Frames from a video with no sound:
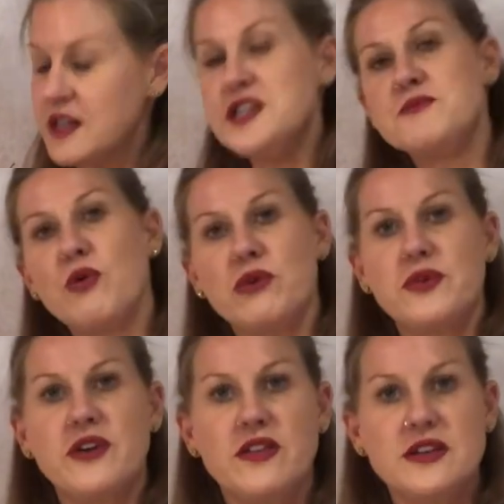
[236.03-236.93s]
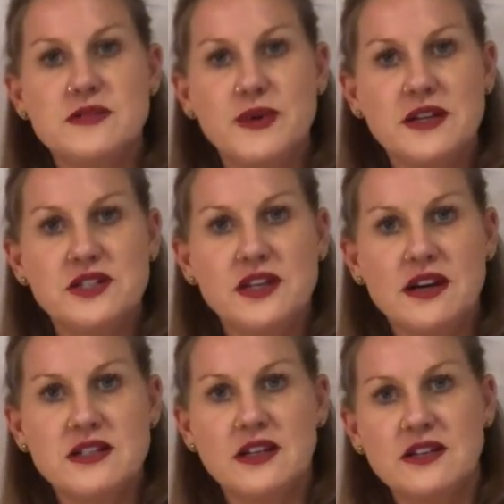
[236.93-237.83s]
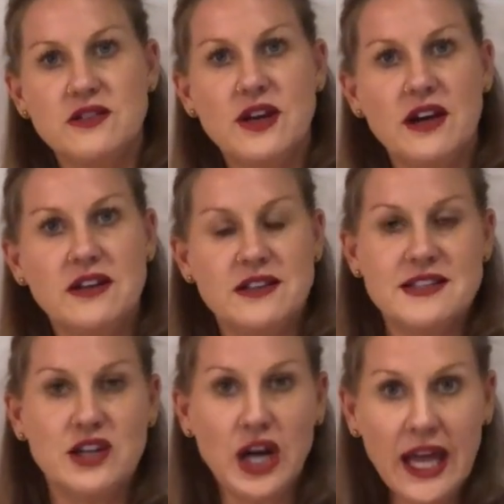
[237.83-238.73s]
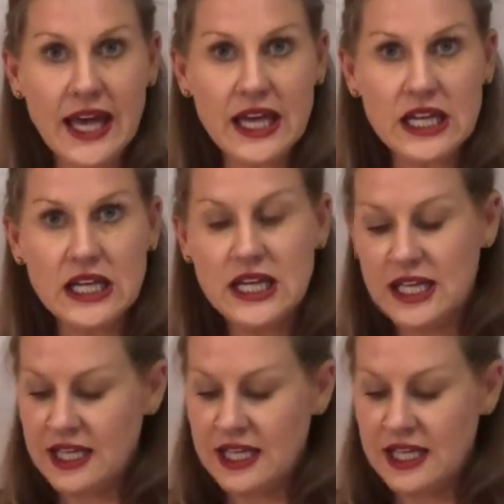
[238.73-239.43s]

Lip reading: she's bored with all this because she actually can do calculus in her head